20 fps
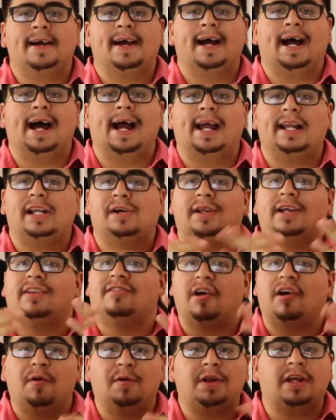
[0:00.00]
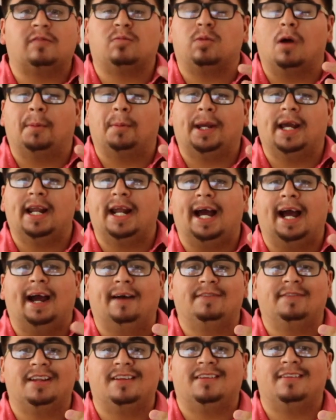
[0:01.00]
I know that Tony is probably going to
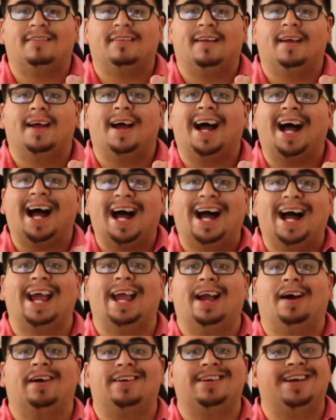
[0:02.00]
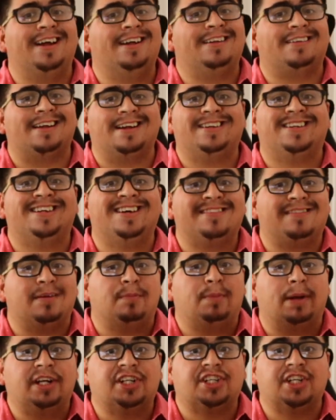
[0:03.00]
have this high on his
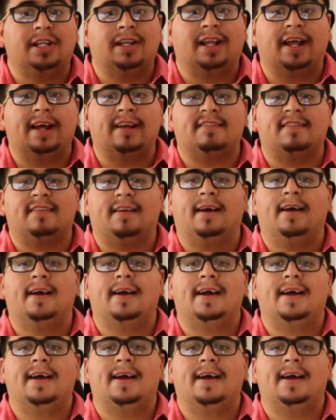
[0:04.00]
anticipation list.